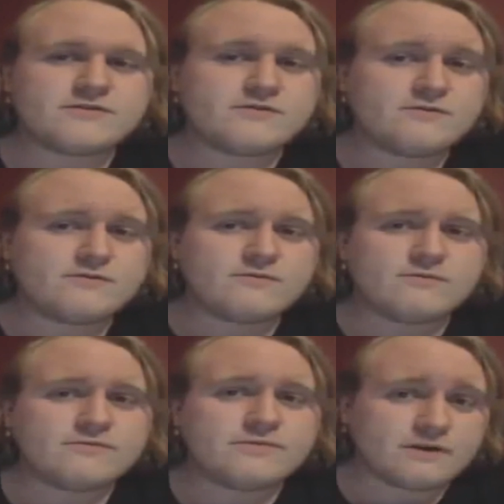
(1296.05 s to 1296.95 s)

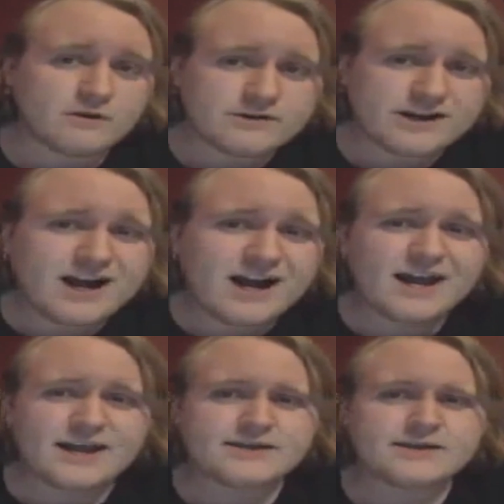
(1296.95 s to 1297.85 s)
to their own
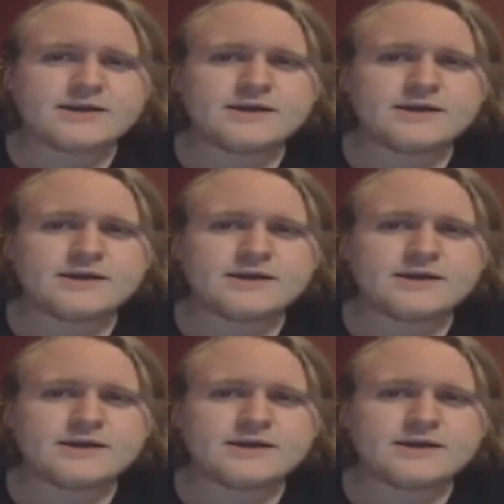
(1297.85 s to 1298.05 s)
kind.